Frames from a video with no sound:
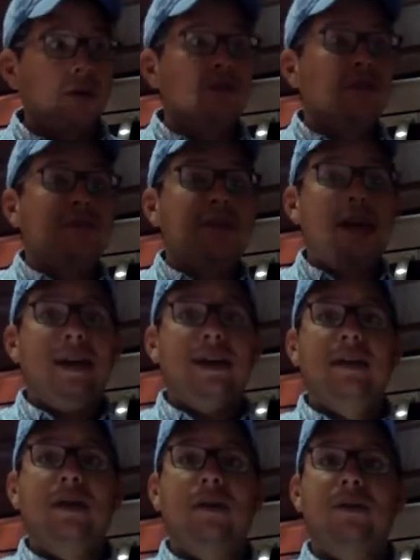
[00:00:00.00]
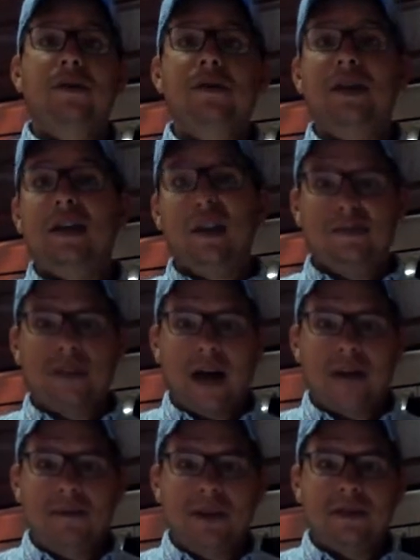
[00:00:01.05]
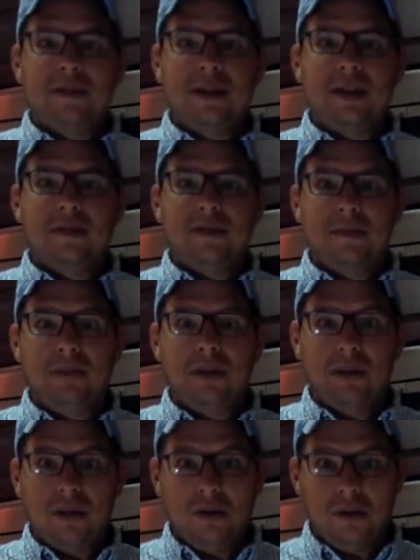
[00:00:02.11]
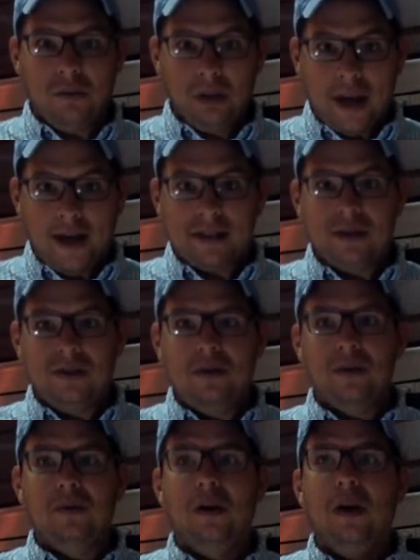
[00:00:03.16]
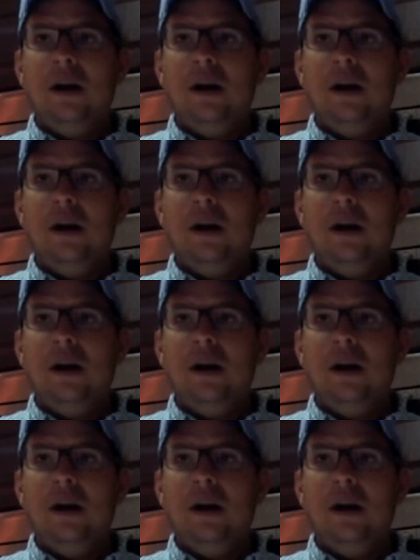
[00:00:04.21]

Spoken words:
Just take, when you're thinking of topics, think of something that you like to do.